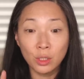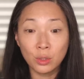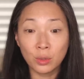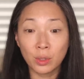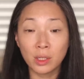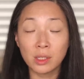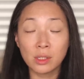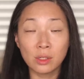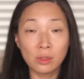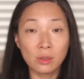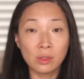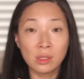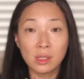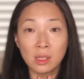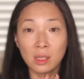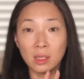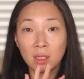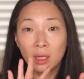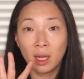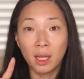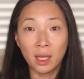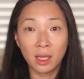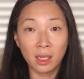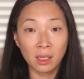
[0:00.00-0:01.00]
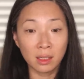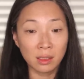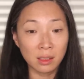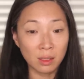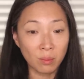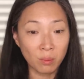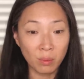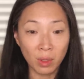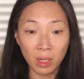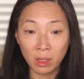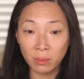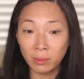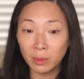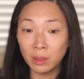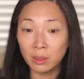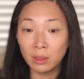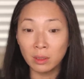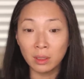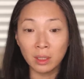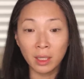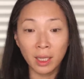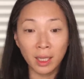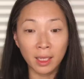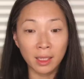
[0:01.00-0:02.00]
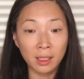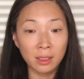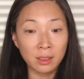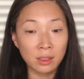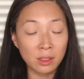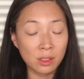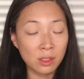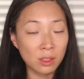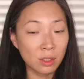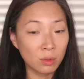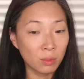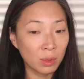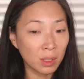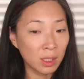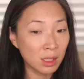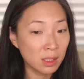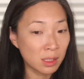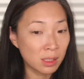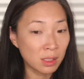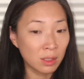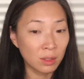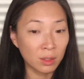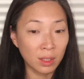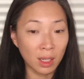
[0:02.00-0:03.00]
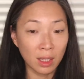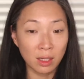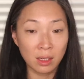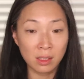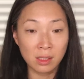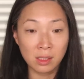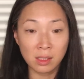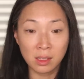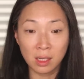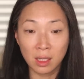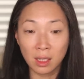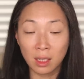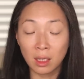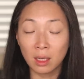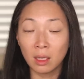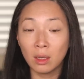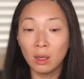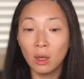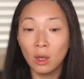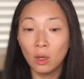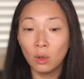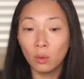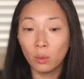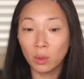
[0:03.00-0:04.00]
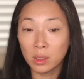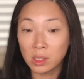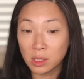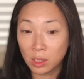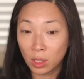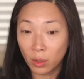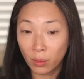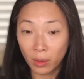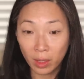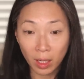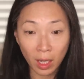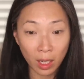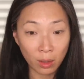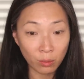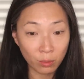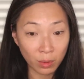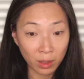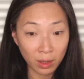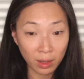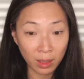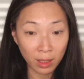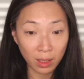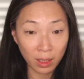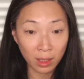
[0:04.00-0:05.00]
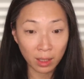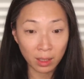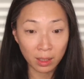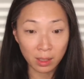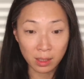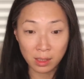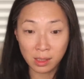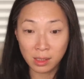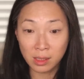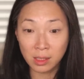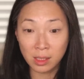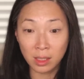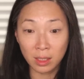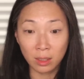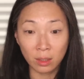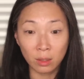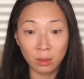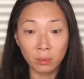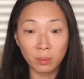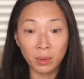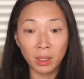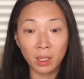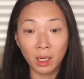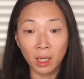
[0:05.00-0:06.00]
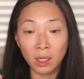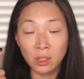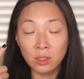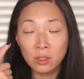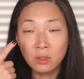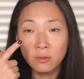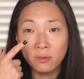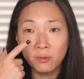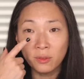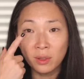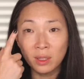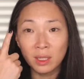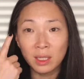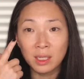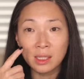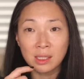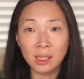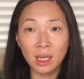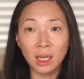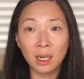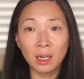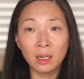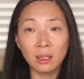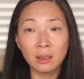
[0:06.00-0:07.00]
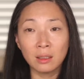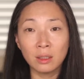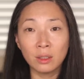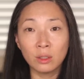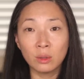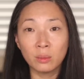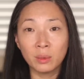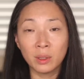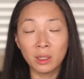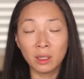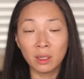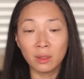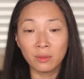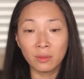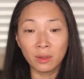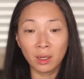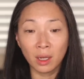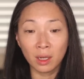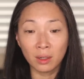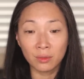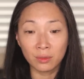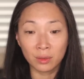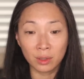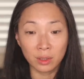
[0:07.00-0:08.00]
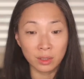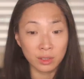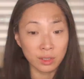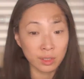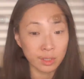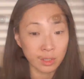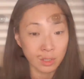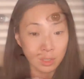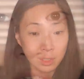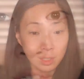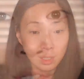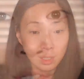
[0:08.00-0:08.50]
translucent and minimal, and so we can still kind of see what's going on with the concealer, but I do feel like it's added a little bit of coverage.